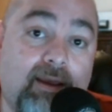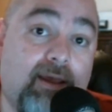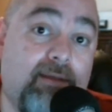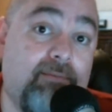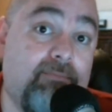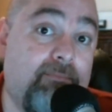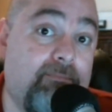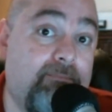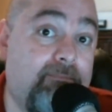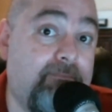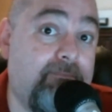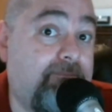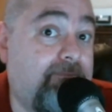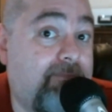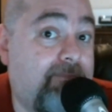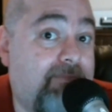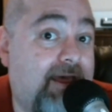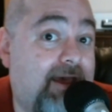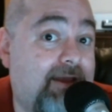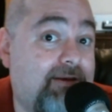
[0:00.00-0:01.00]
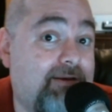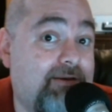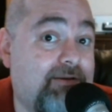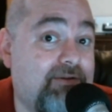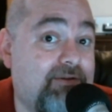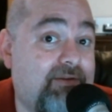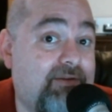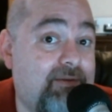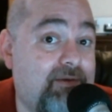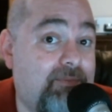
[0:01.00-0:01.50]
Yet that
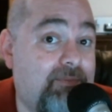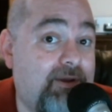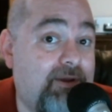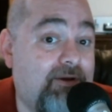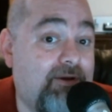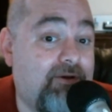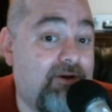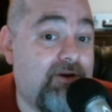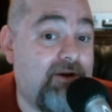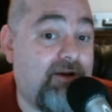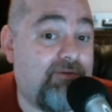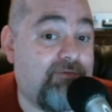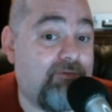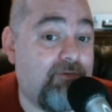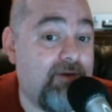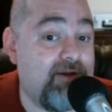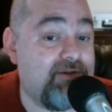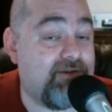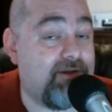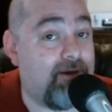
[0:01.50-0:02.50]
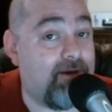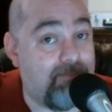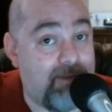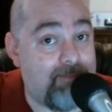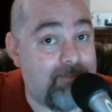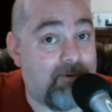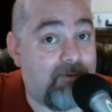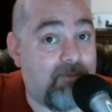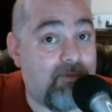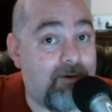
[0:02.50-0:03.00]
didn't seem to be a good enough reason, and
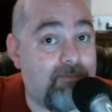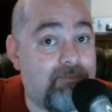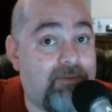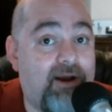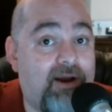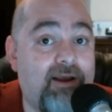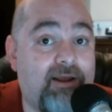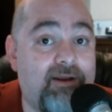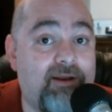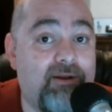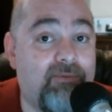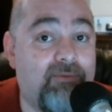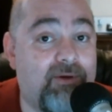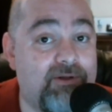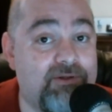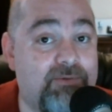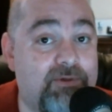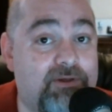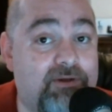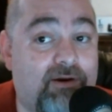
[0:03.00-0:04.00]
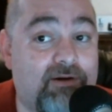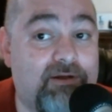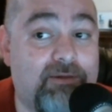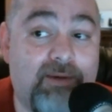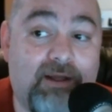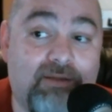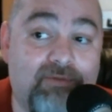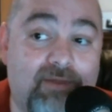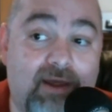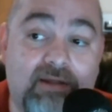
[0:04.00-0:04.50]
people weren't buying it once we
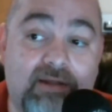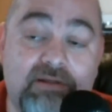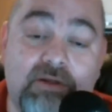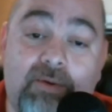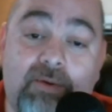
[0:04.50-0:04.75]
talked about that.